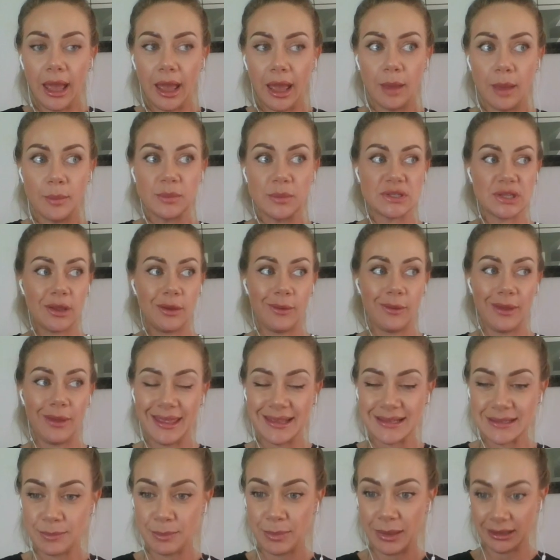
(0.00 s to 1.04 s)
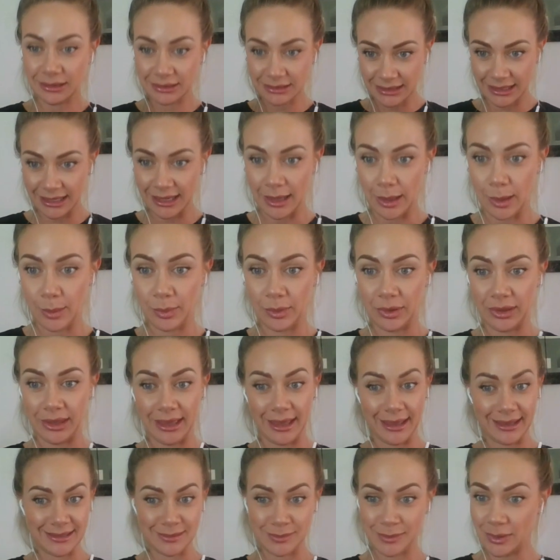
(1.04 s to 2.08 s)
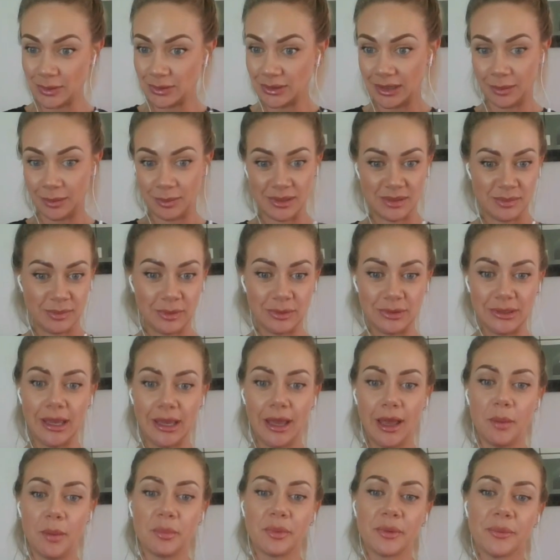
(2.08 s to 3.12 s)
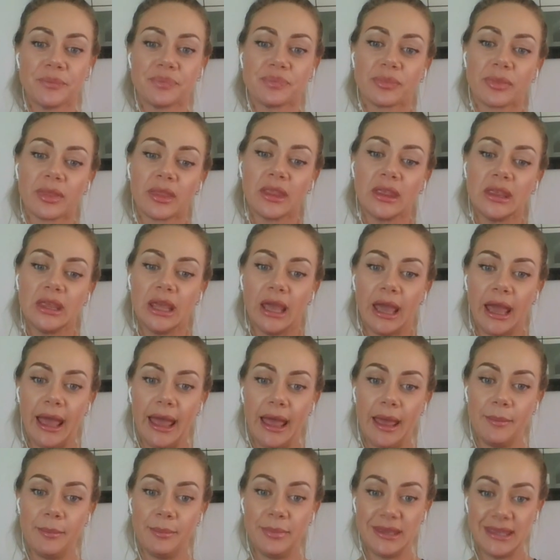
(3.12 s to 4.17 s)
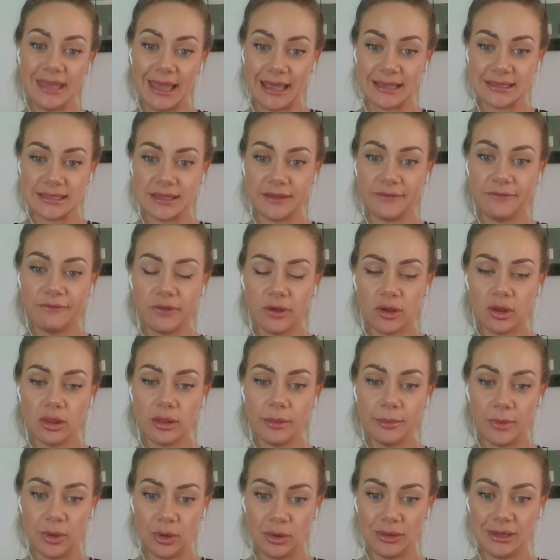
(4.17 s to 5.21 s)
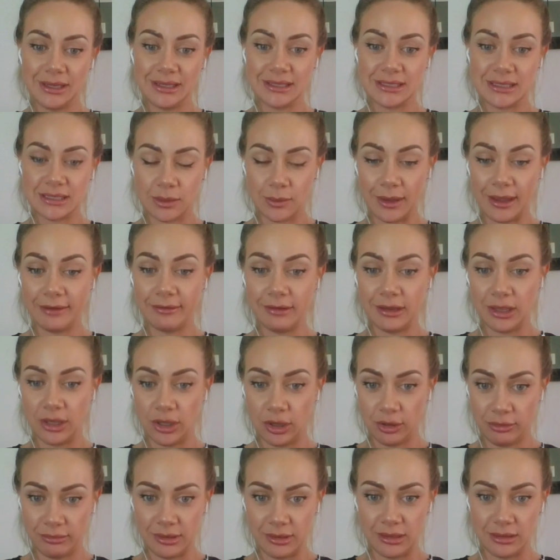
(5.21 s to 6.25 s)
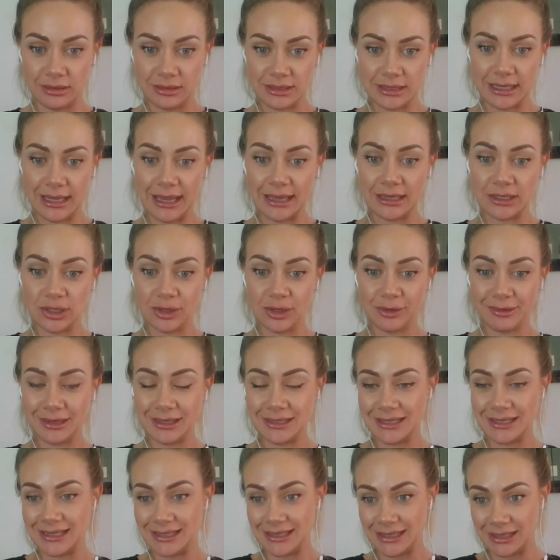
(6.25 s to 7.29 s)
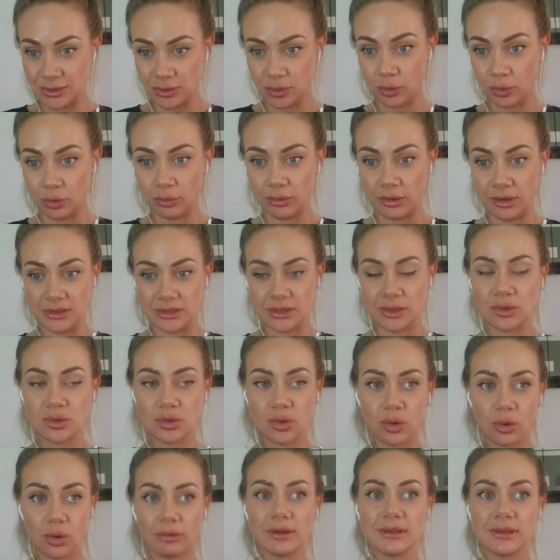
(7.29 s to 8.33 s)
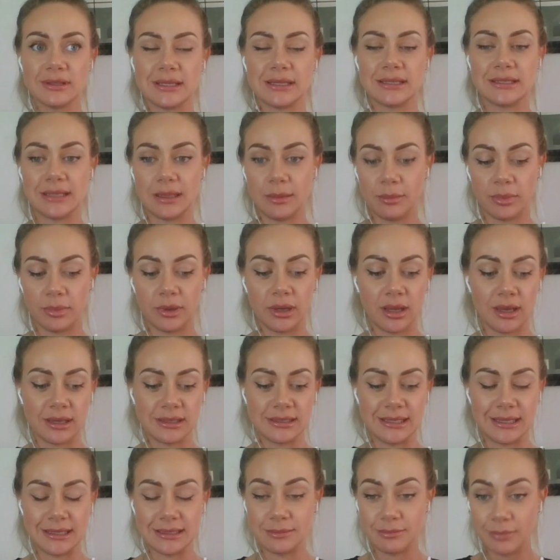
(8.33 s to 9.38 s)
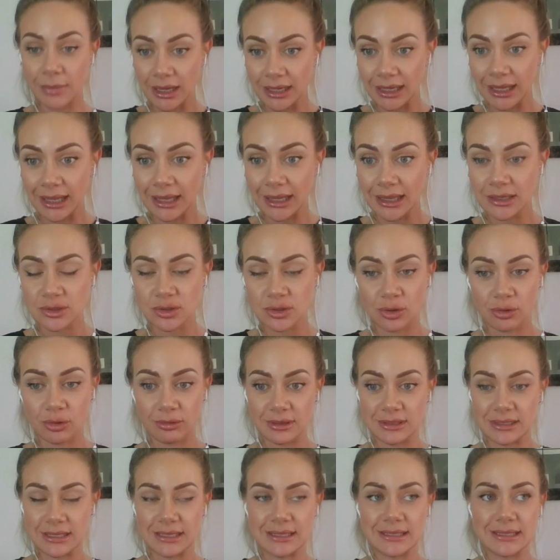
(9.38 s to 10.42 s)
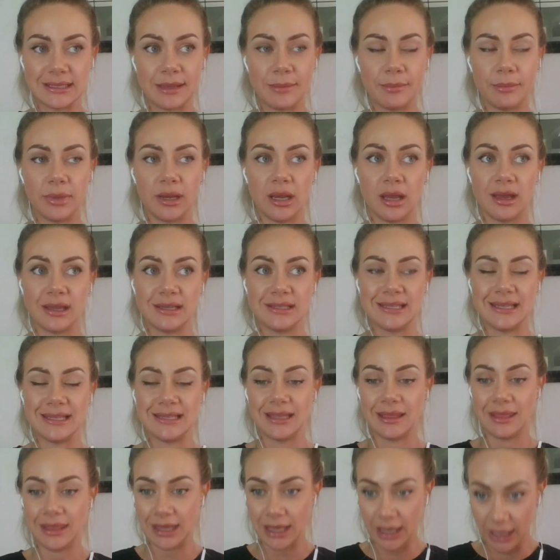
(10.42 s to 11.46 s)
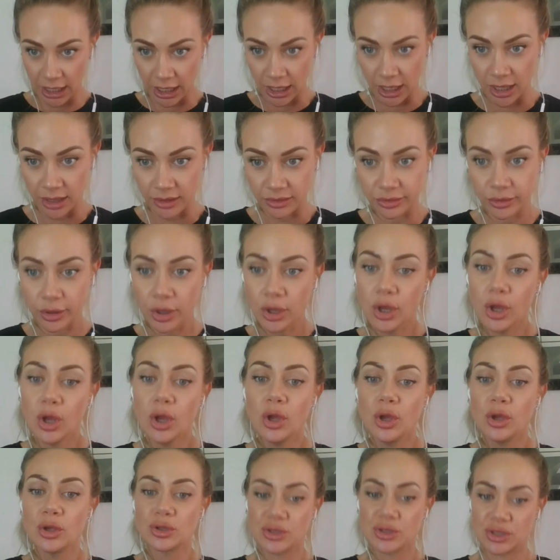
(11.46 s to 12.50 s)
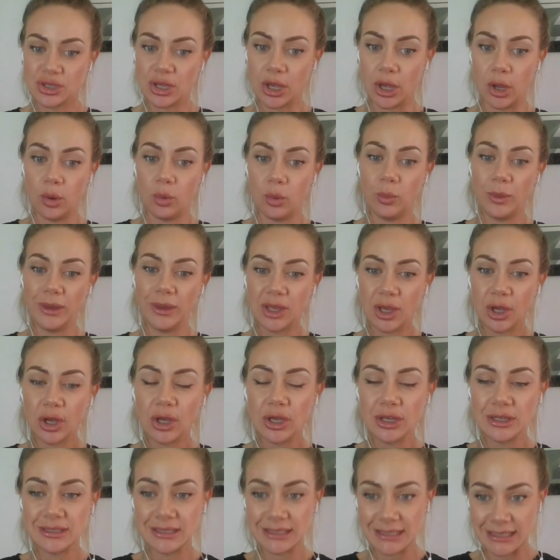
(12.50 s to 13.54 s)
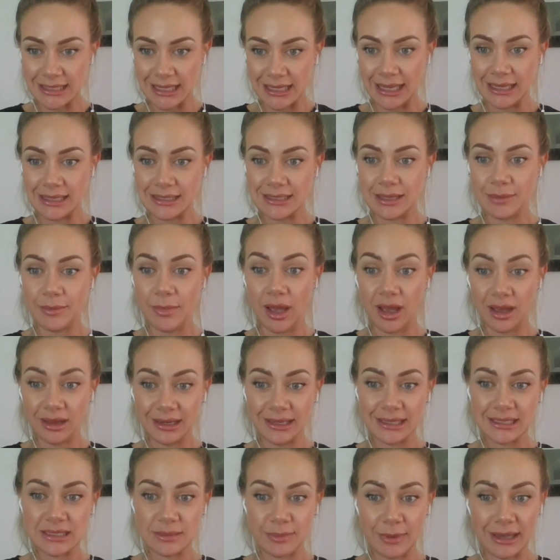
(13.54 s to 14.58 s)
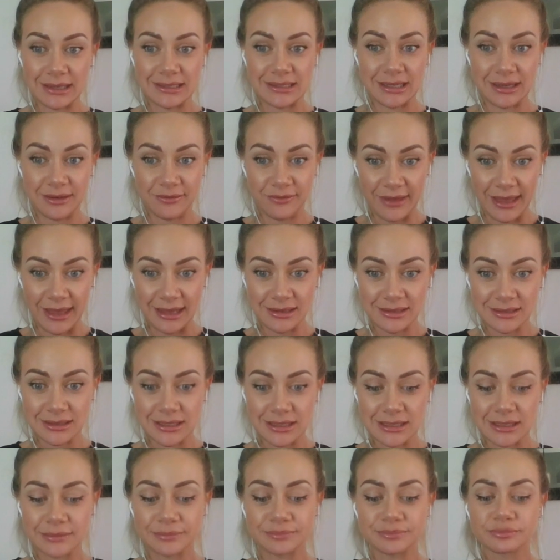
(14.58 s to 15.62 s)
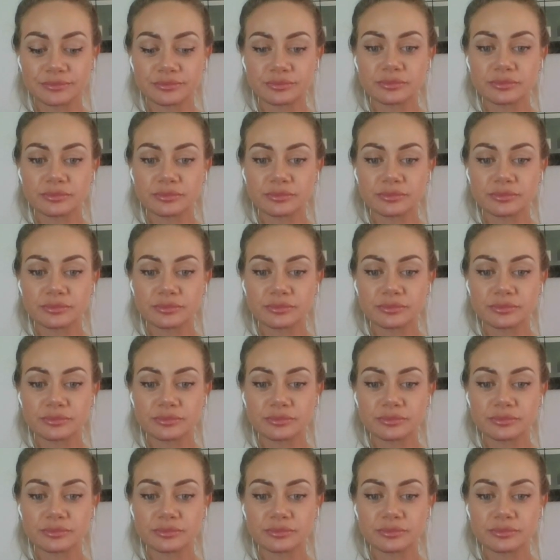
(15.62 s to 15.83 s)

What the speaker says: So it's building up, okay? It's building up, it's building up. But yes, the full moon is squaring Uranus, and Uranus is in Taurus. Taurus symbolizes money, Taurus symbolizes the earth. So we could see some unexpected events